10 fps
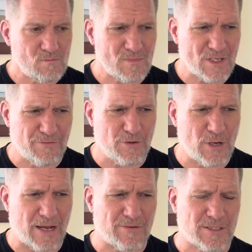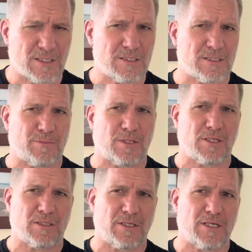if you haven't done something
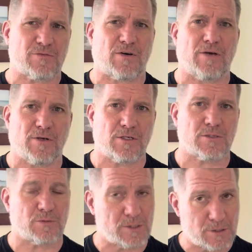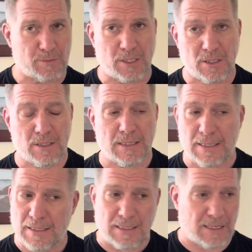in the last 5 years, which is me,
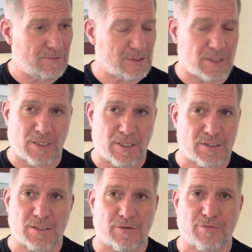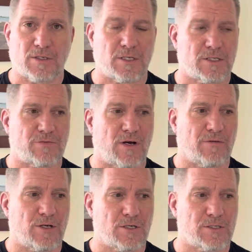haven't done any of that stuff in the last 5
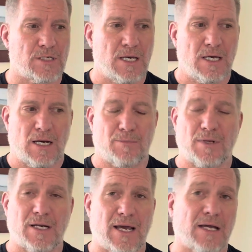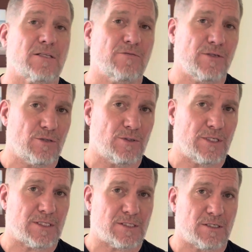years. I'm not actively doing
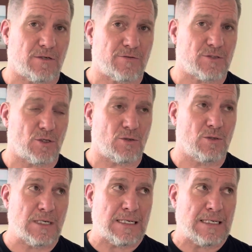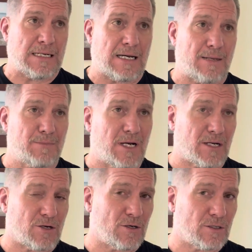that stuff, so I am
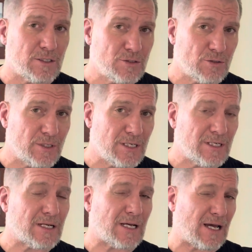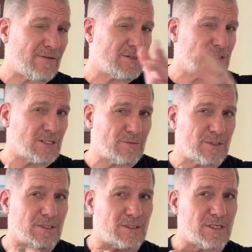not currently doing it, and I haven't done it
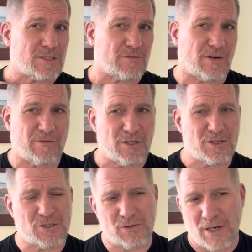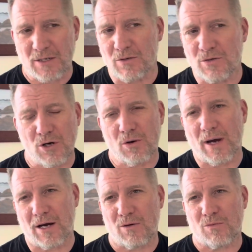within the last 5 years, so I don't know
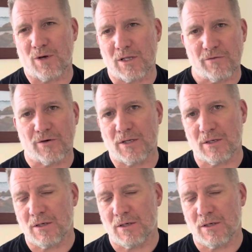how relevant